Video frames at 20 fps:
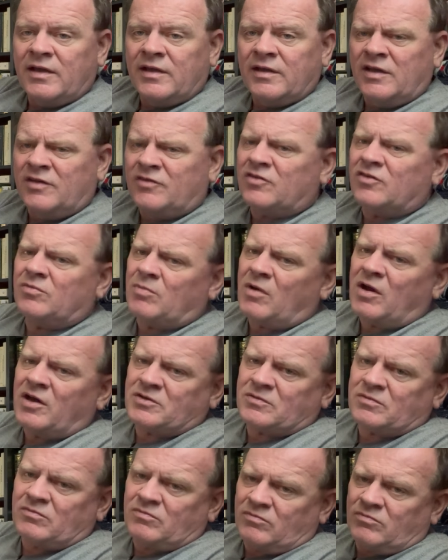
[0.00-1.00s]
This is
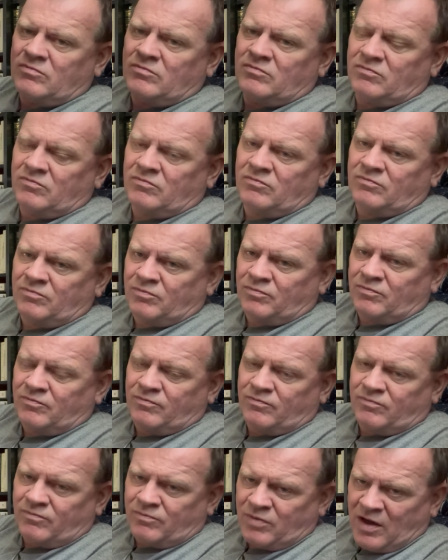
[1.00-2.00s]
much
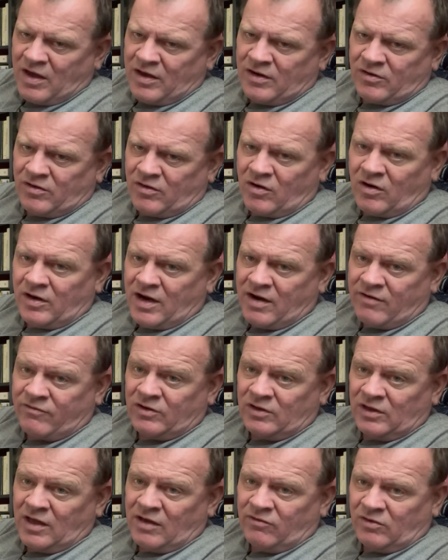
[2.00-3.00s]
better on
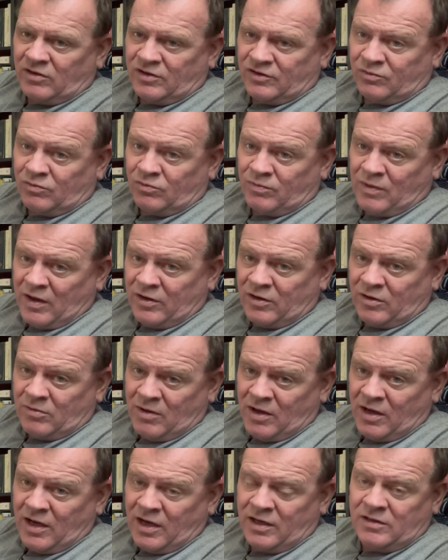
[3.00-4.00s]
every level. It's better
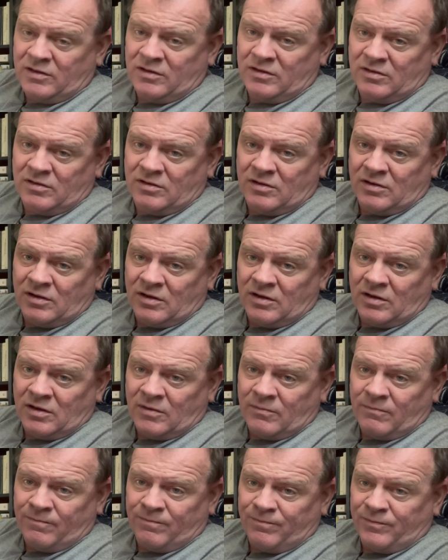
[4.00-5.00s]
made.
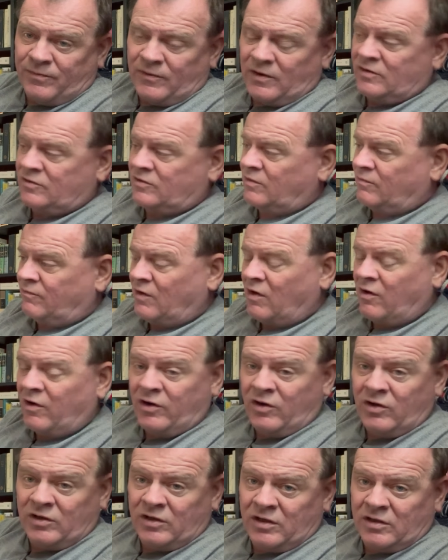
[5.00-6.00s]
It's in
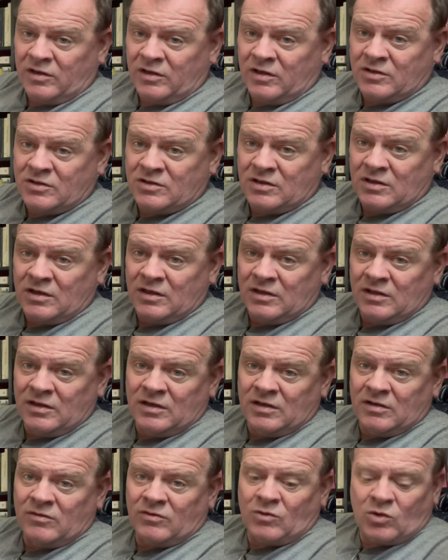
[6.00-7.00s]
very good condition, and
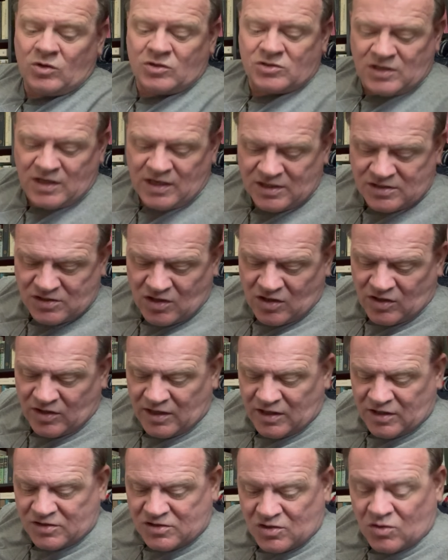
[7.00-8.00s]
then, of course, it has all
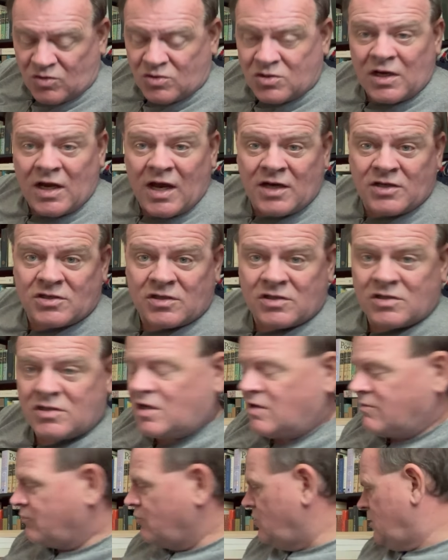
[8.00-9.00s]
that association
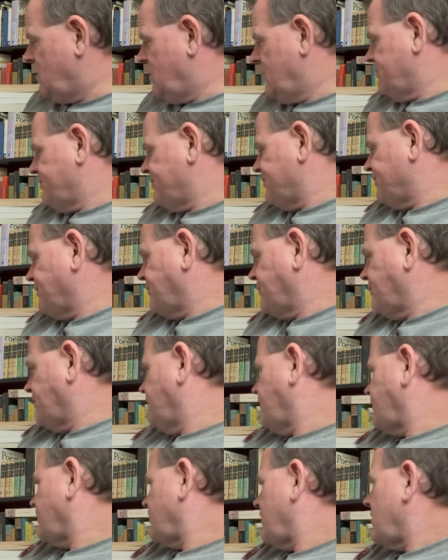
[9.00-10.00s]
stuff with it.
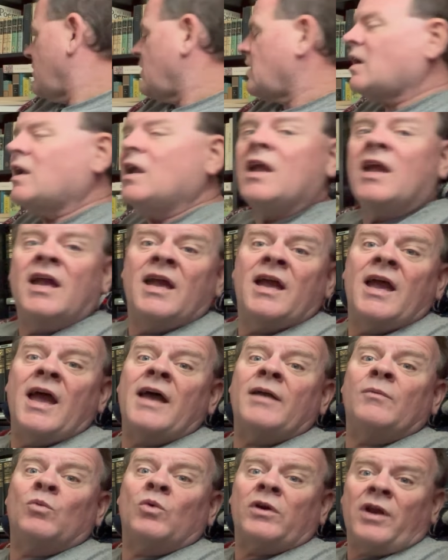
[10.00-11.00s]

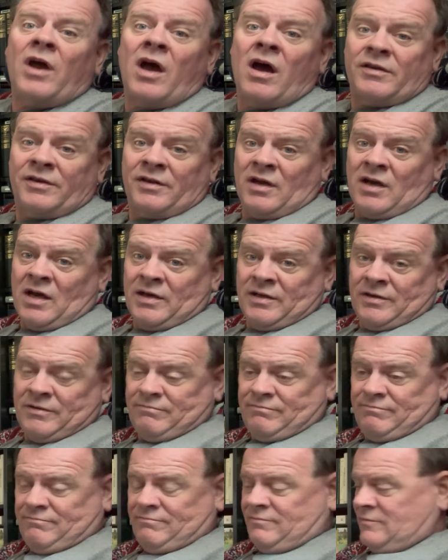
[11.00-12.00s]
And we're not done.